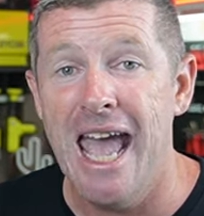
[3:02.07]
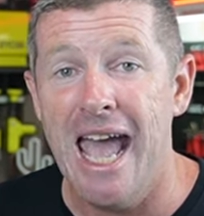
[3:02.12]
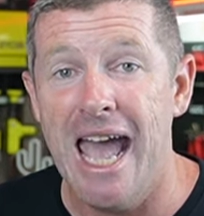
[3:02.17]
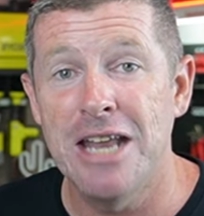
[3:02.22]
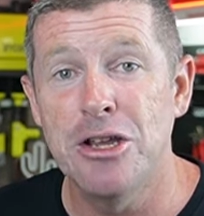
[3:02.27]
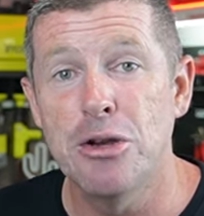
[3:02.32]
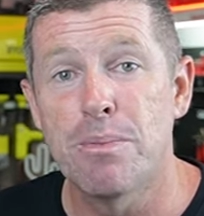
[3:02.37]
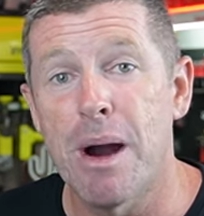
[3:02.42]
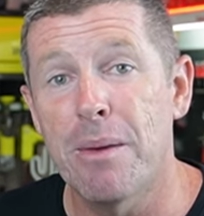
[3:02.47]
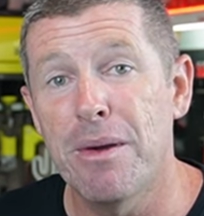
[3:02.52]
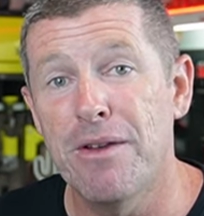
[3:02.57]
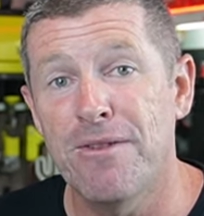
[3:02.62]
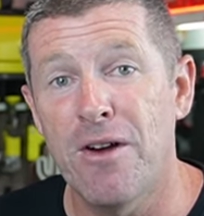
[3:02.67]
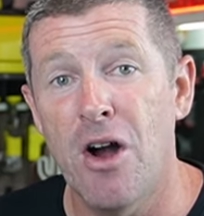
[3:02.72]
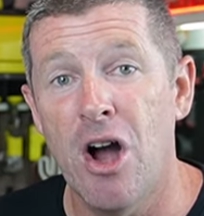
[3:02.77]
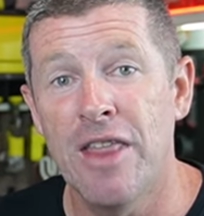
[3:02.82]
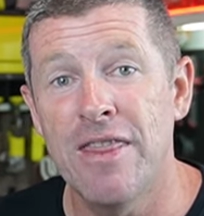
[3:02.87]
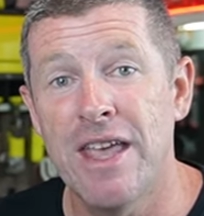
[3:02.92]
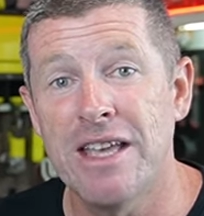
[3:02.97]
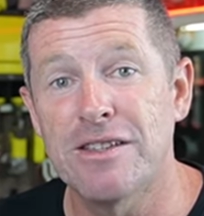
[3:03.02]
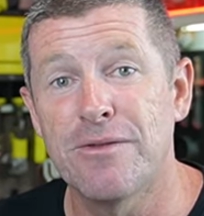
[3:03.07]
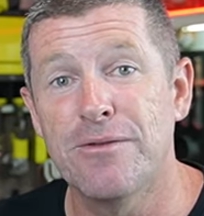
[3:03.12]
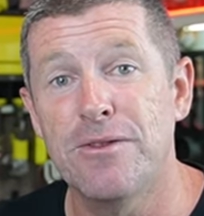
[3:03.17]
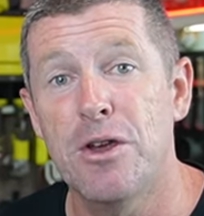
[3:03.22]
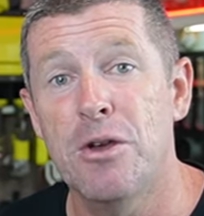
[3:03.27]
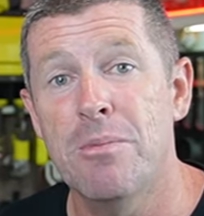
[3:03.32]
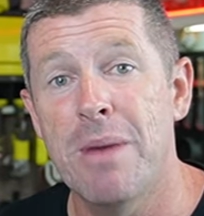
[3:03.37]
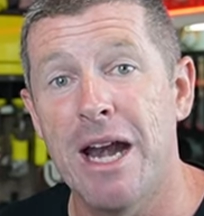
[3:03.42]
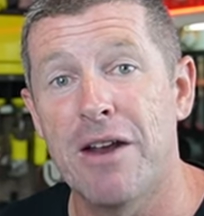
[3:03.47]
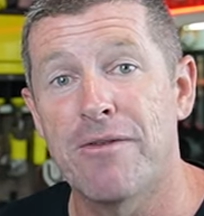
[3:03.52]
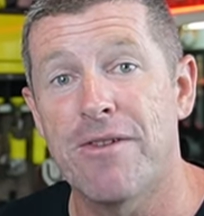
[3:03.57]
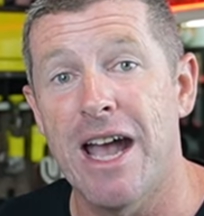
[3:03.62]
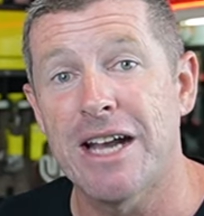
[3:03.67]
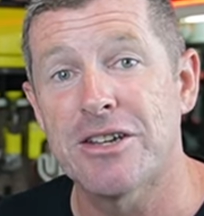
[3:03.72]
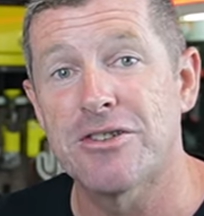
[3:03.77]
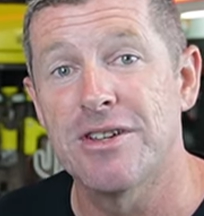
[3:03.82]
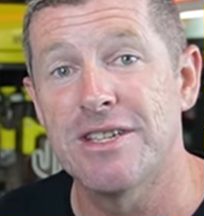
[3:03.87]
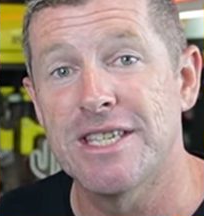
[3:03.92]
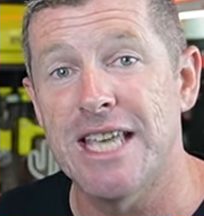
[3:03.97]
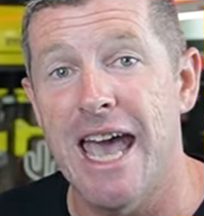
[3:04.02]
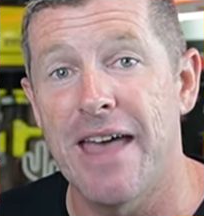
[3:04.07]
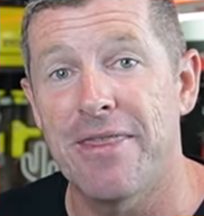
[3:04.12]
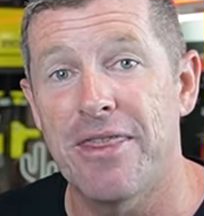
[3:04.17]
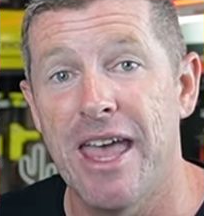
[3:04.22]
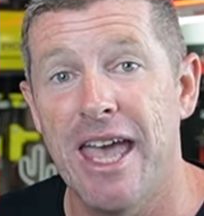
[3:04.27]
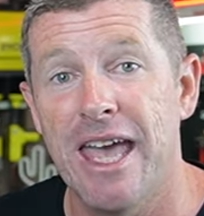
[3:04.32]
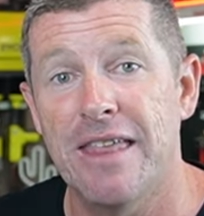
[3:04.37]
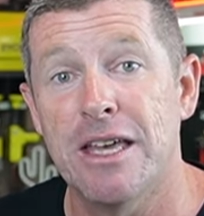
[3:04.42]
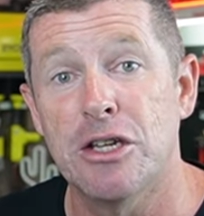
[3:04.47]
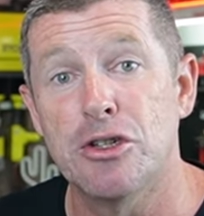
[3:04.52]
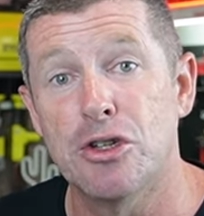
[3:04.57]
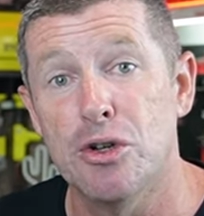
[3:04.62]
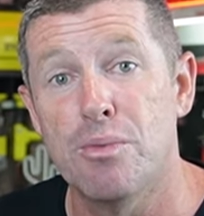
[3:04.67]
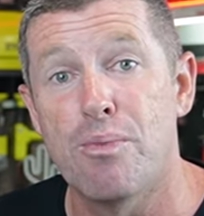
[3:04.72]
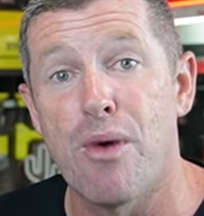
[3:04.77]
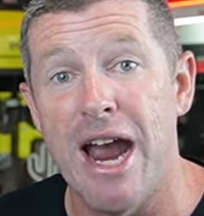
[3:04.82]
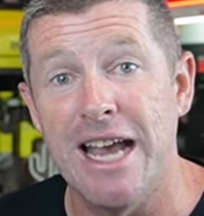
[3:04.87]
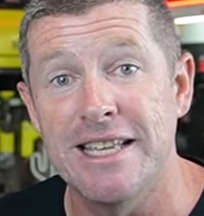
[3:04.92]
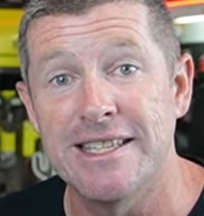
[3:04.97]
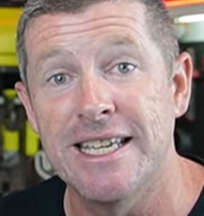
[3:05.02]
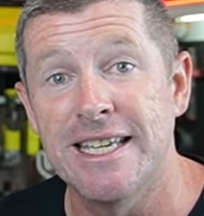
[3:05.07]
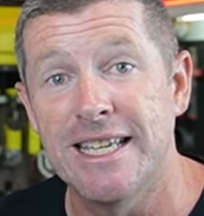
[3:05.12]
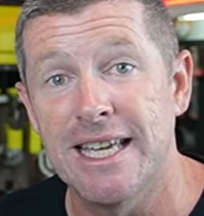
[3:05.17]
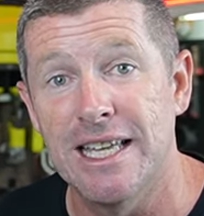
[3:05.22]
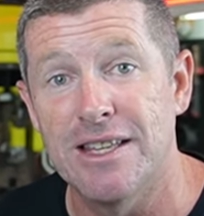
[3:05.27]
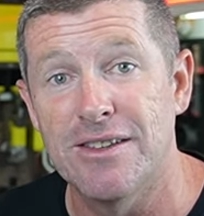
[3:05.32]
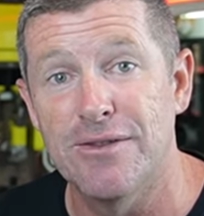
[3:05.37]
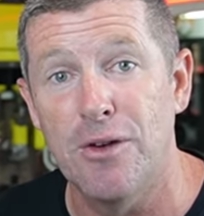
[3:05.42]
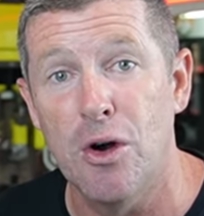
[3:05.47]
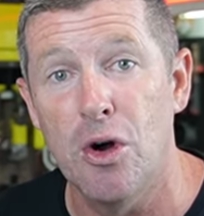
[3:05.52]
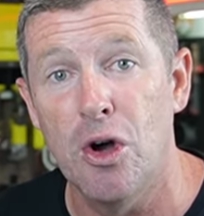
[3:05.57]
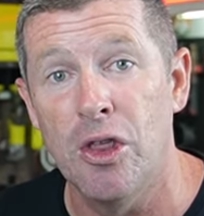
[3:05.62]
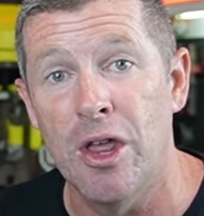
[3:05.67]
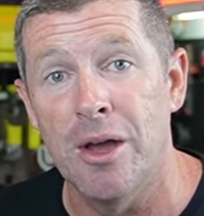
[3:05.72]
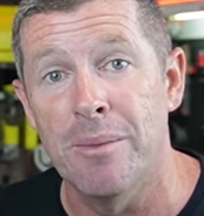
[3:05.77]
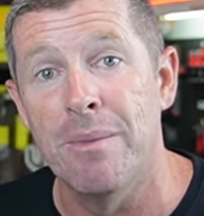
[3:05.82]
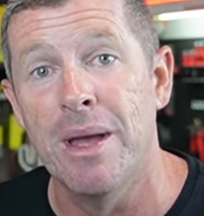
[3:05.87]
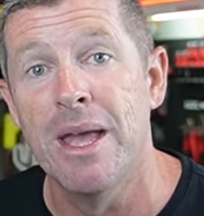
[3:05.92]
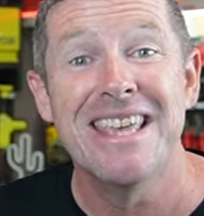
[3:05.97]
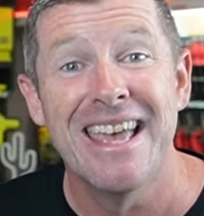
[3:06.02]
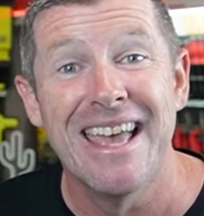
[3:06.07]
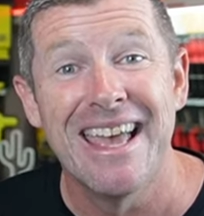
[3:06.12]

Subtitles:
And you'll probably find there's a few manufacturers out there that do bracing kits for them.